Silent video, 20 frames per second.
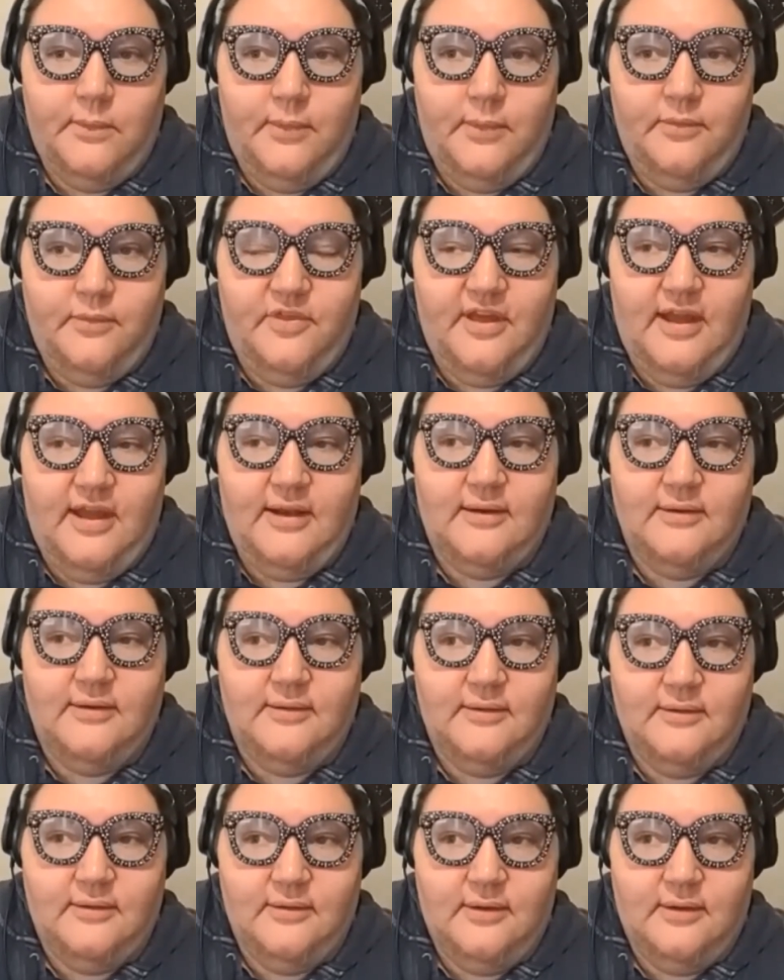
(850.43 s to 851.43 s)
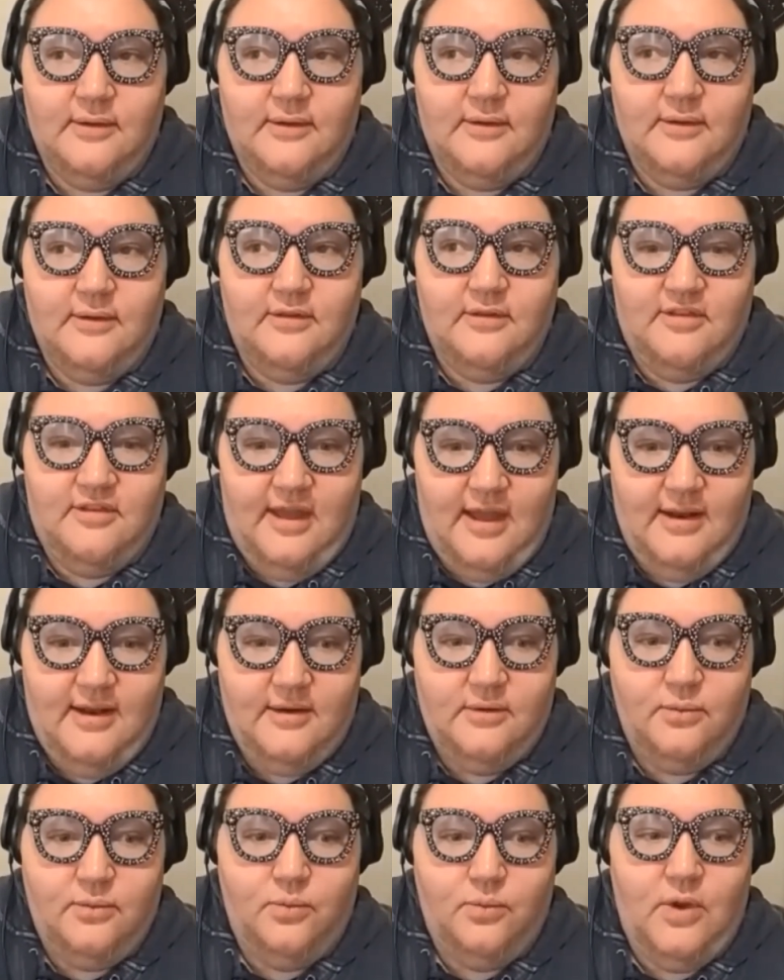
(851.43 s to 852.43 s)
That
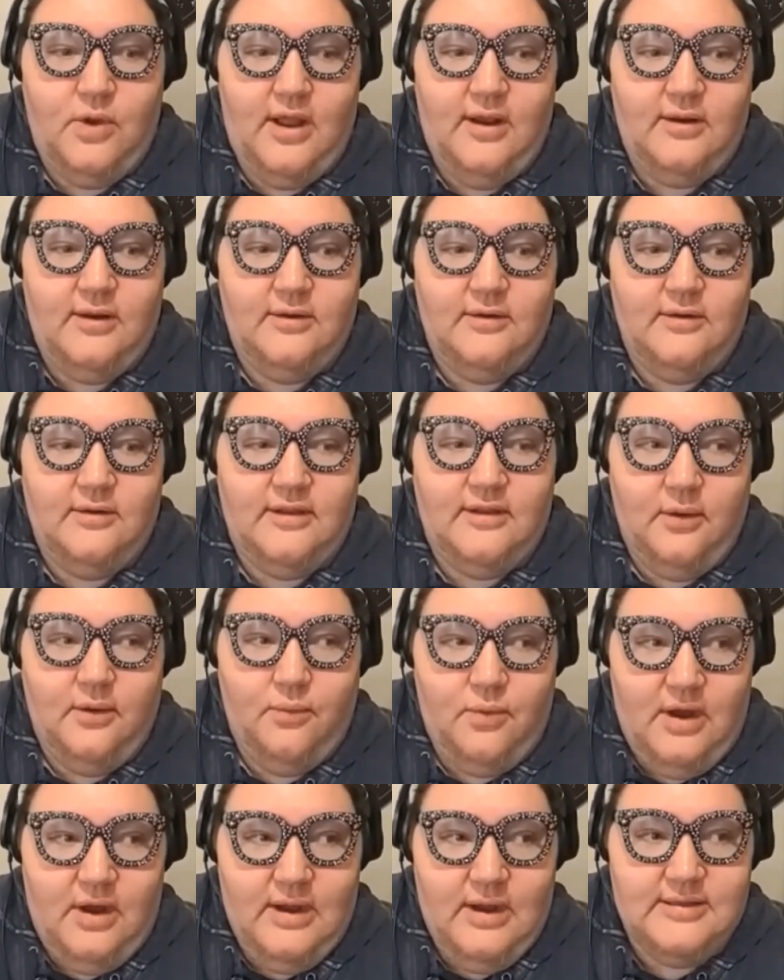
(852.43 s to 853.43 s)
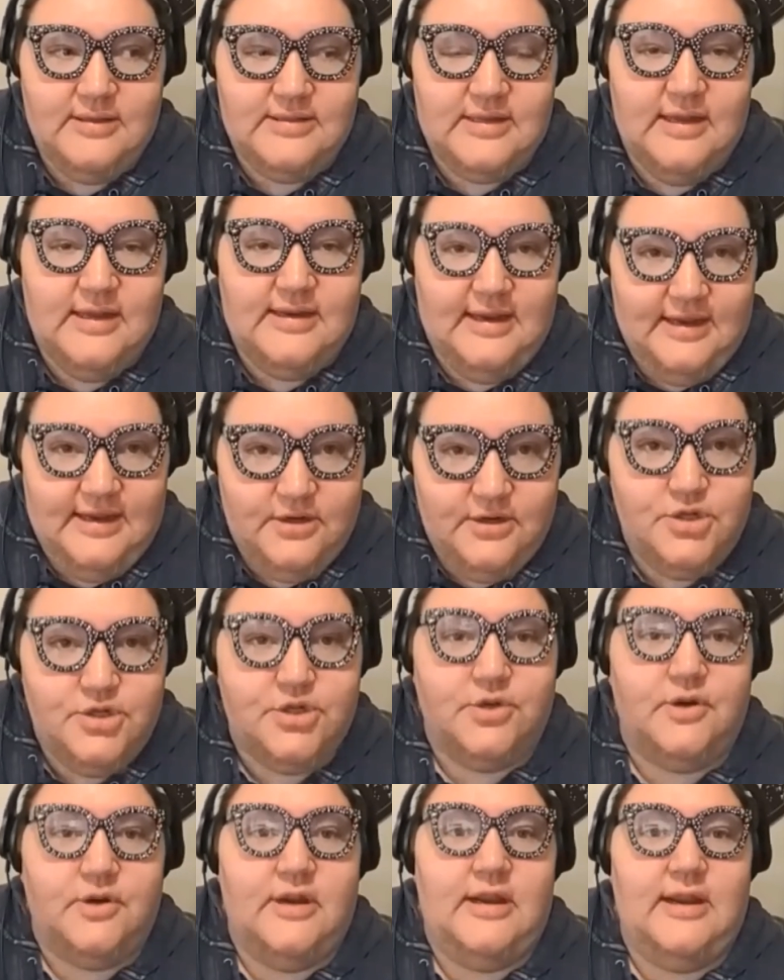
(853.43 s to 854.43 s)
then when there was an
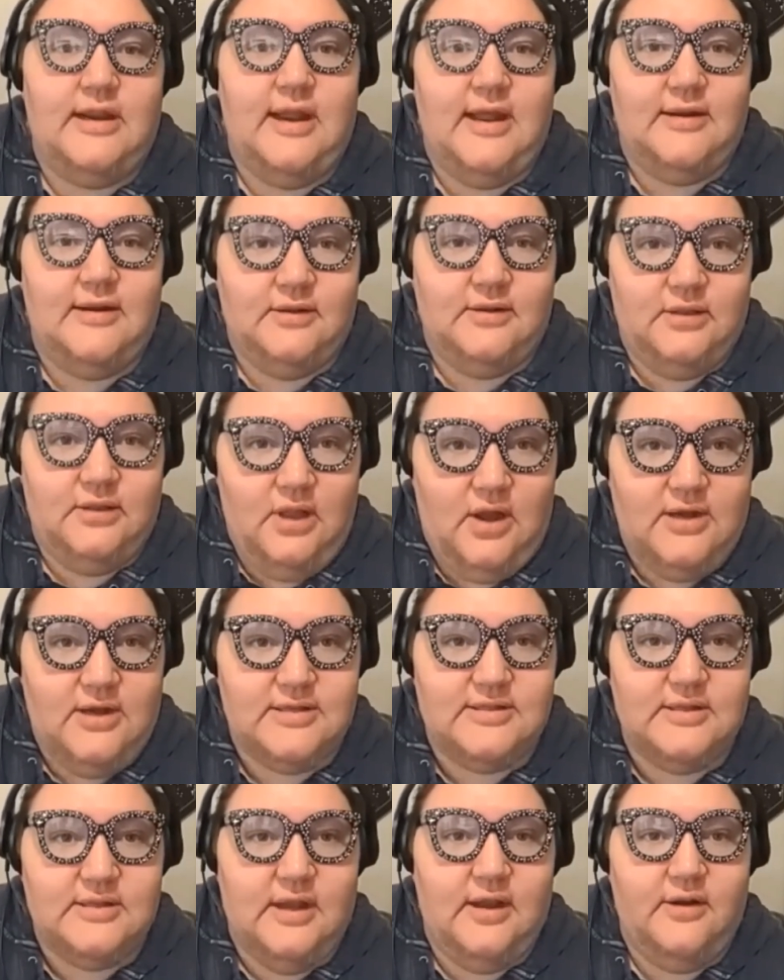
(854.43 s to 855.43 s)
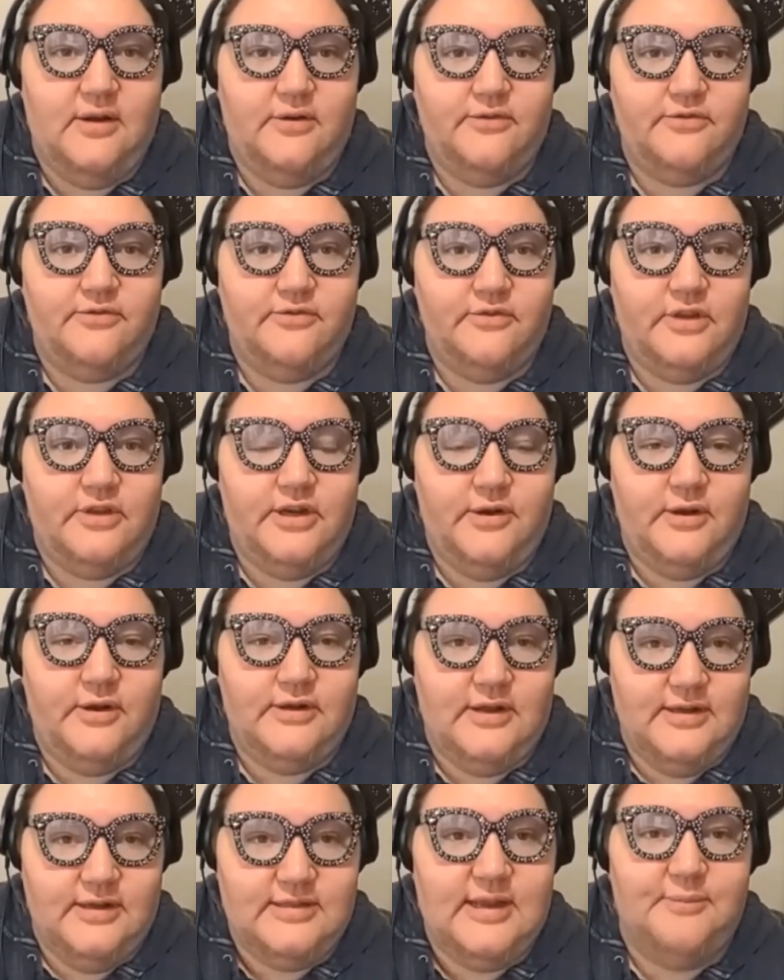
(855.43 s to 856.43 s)
injury and a loss of,
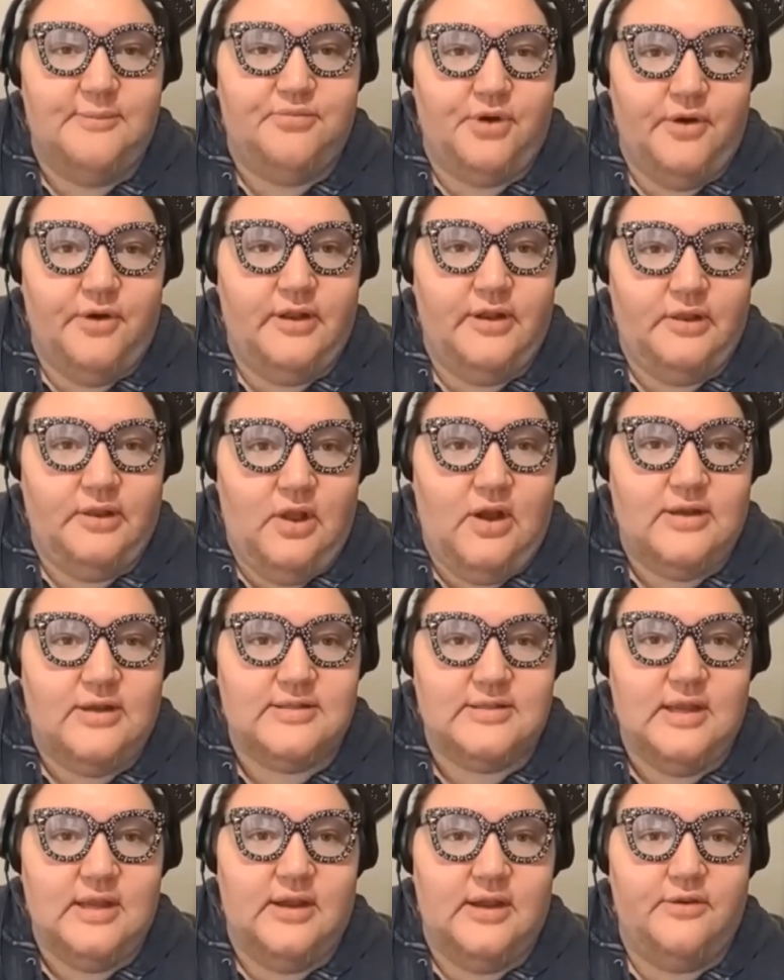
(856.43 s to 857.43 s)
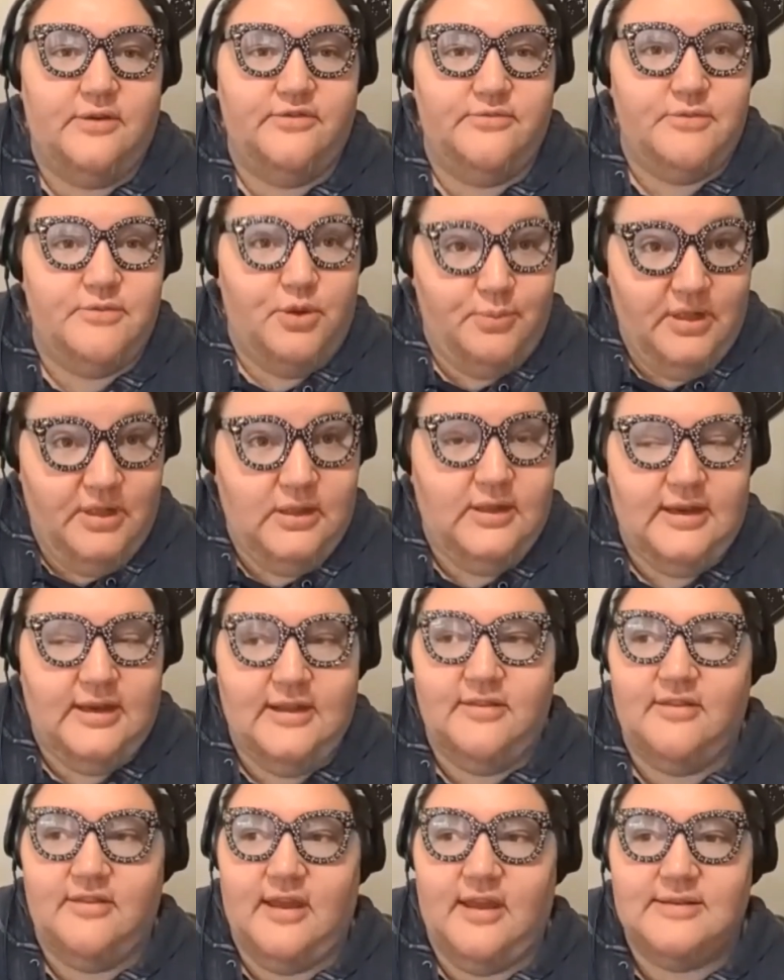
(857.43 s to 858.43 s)
a temporary loss of mobility
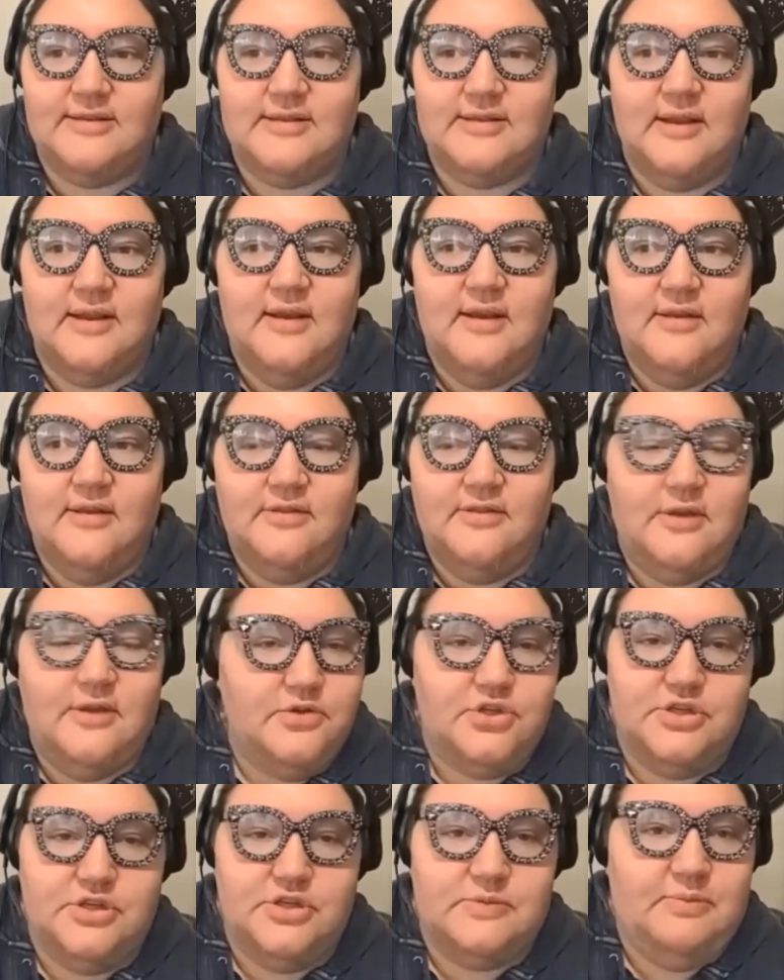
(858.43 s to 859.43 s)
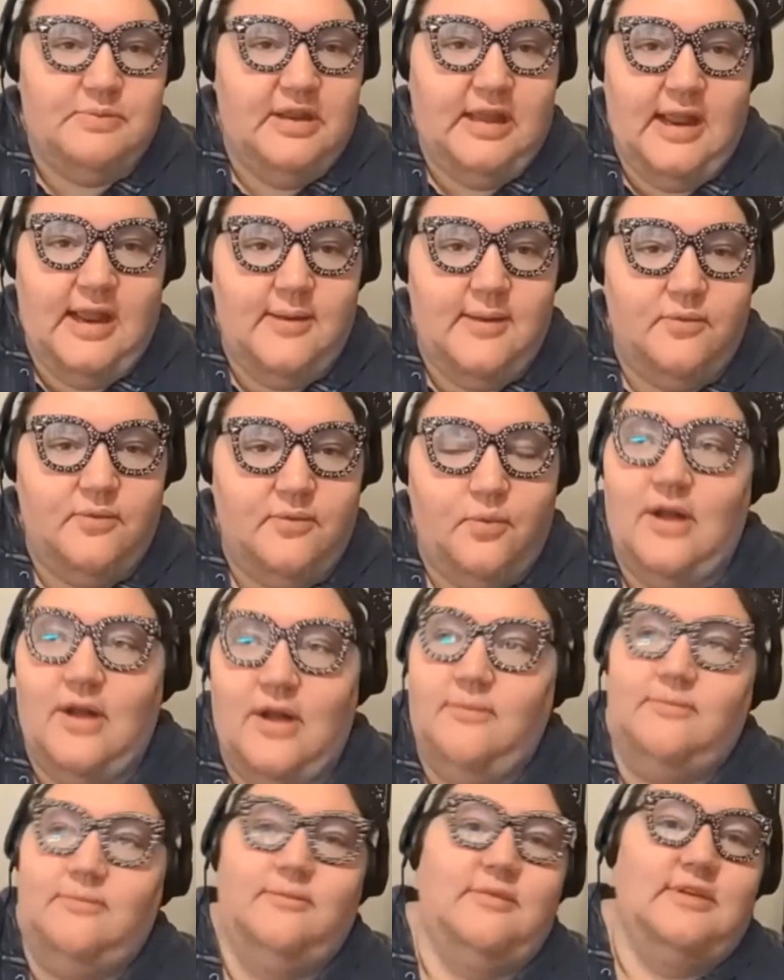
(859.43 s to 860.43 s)
and things, those just became,
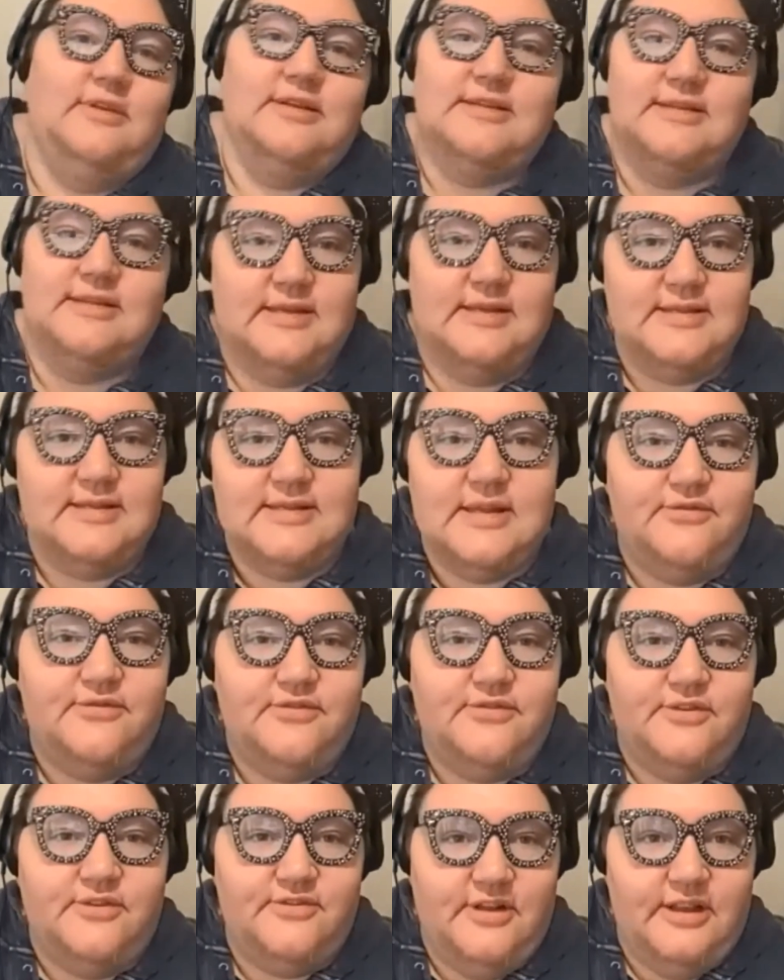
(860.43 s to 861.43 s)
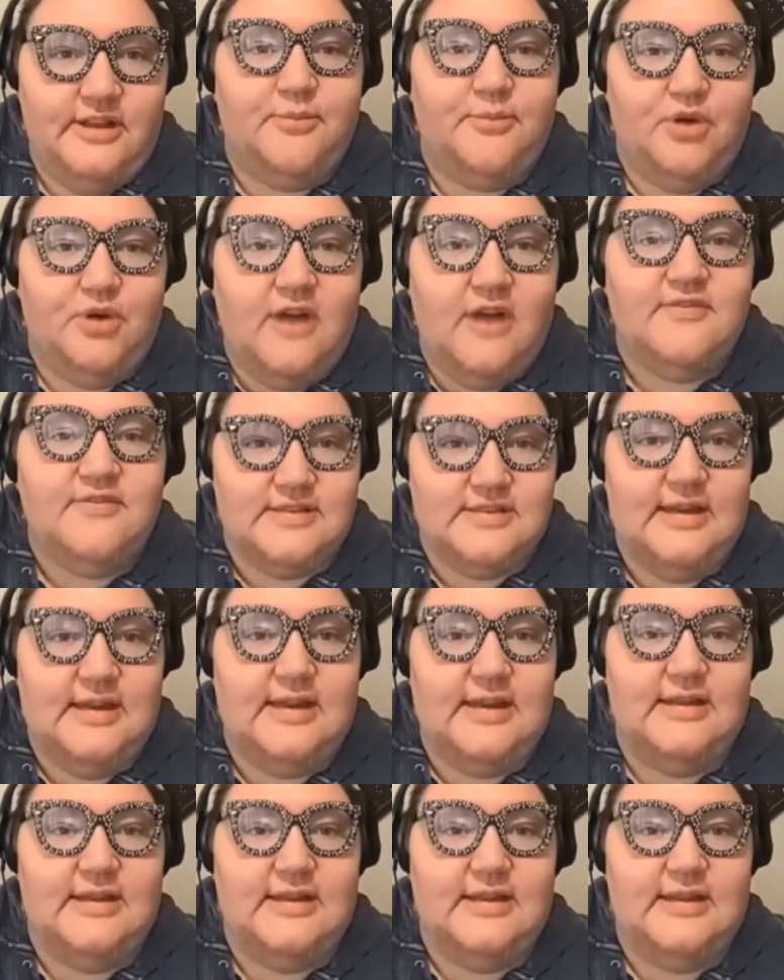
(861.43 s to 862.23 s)
well, this is a self-fulfilling prophecy.